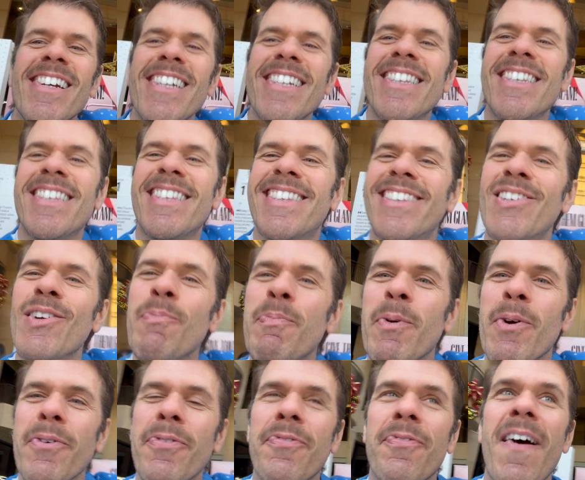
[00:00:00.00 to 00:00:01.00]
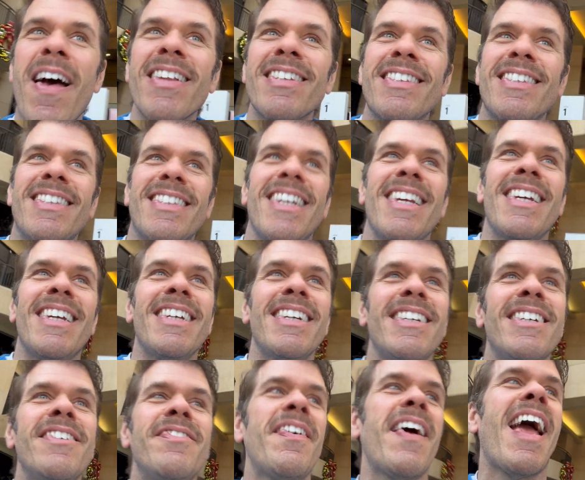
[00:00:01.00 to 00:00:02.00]
It's super
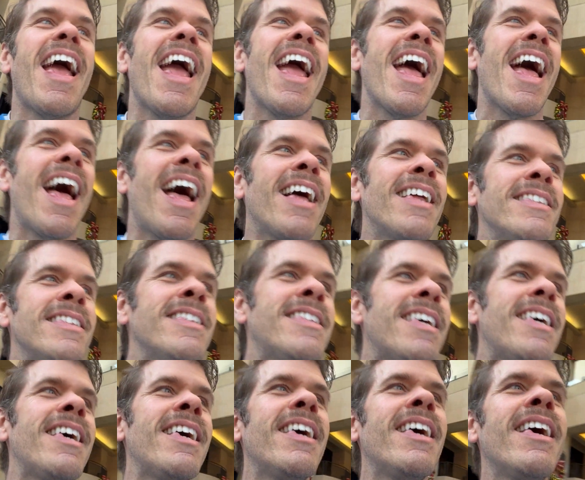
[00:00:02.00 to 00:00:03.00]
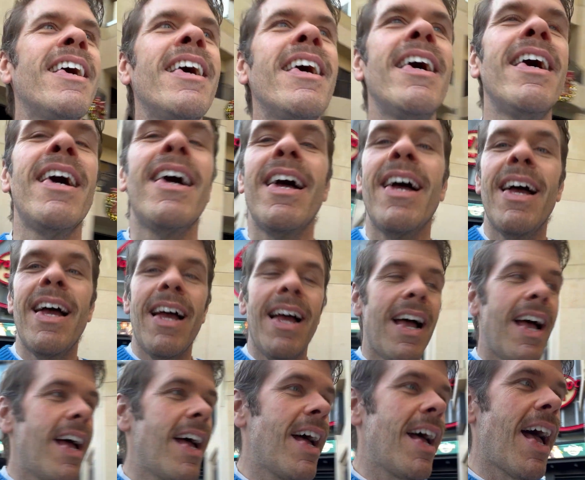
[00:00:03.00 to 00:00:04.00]
festive. And
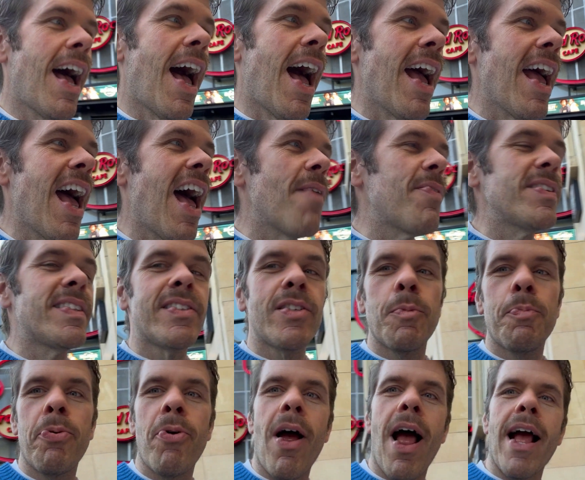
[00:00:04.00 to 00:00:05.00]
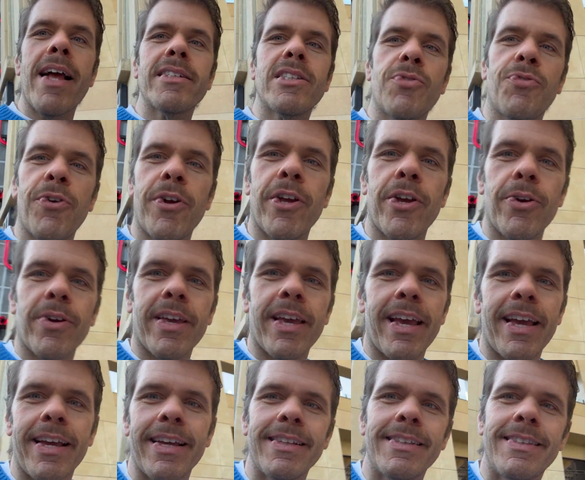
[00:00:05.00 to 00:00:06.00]
I have a surprise for you,
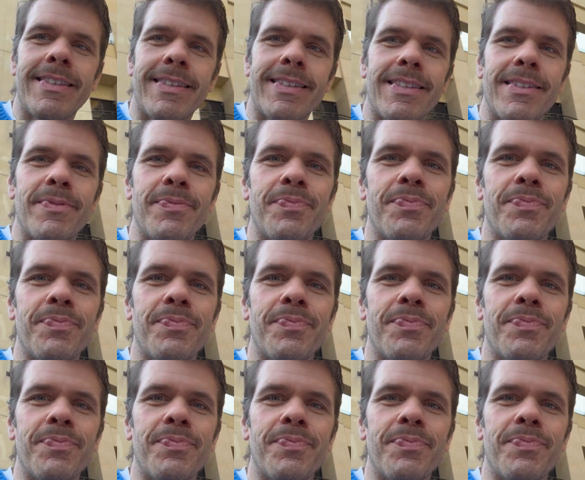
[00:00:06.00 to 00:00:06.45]
kids.